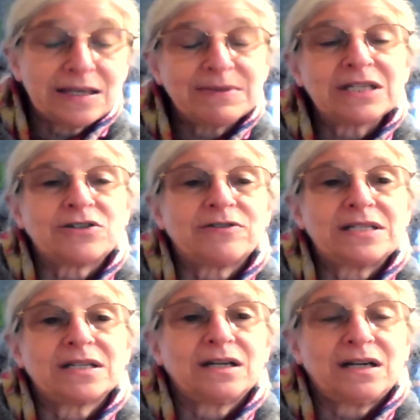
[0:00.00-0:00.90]

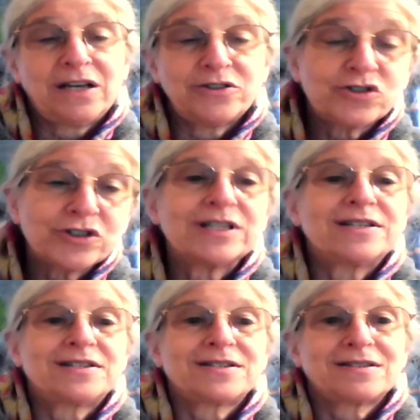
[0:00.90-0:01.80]
militarizing
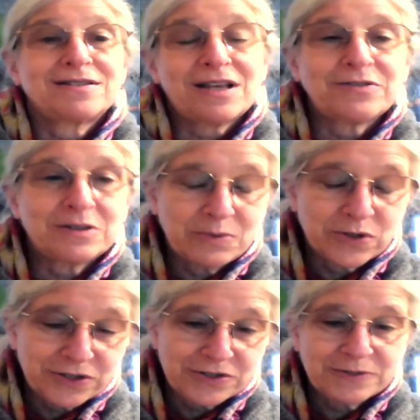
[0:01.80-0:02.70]
Honduras' southern
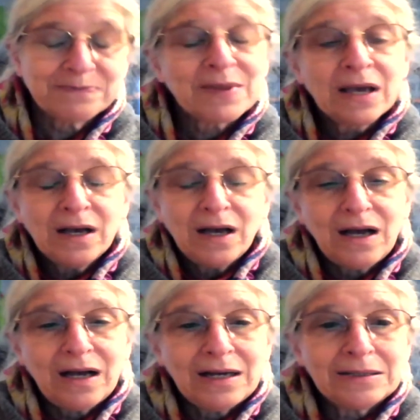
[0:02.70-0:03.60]
borders.
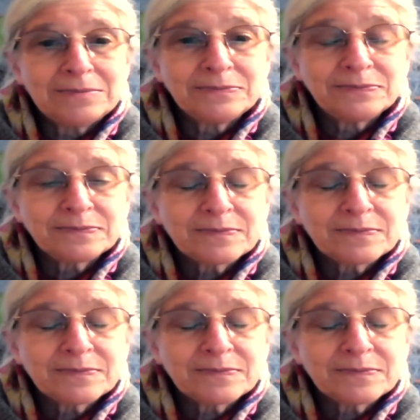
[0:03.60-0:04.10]
Um,